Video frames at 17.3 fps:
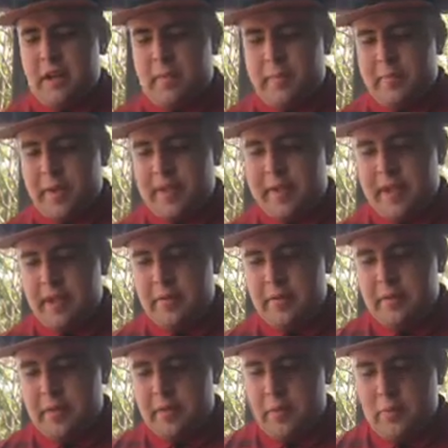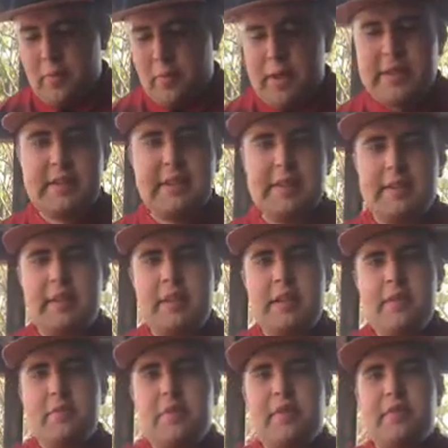But then, Western
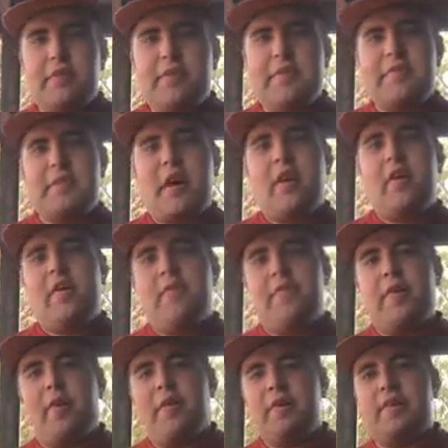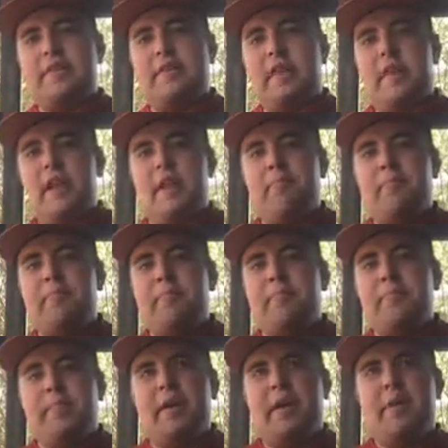Sydney Wanderers are a very good team,
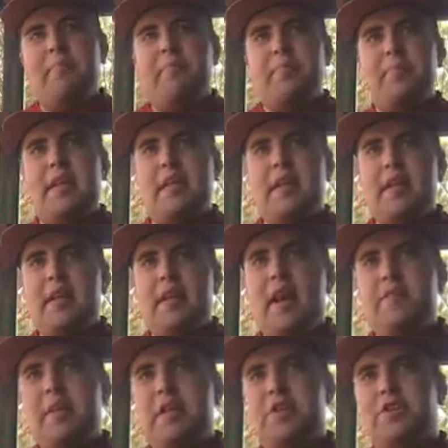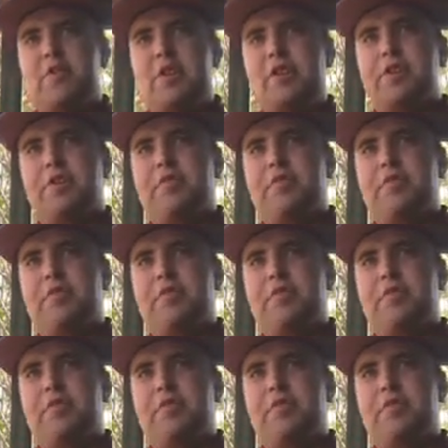but they need to have their structure